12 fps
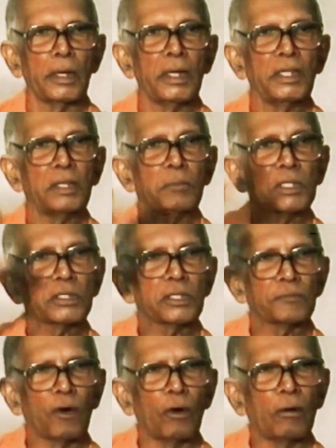In the midst
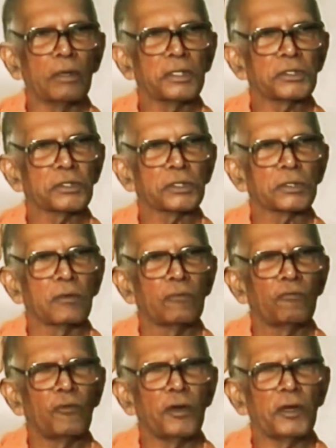of all this
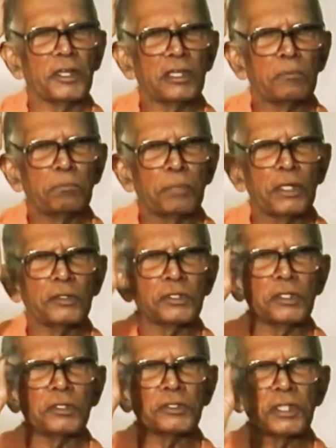very
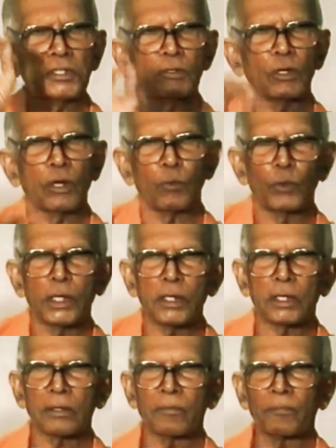busy schedule of
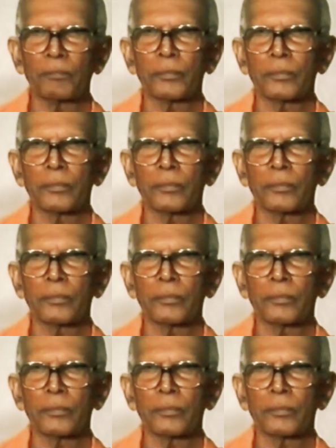work,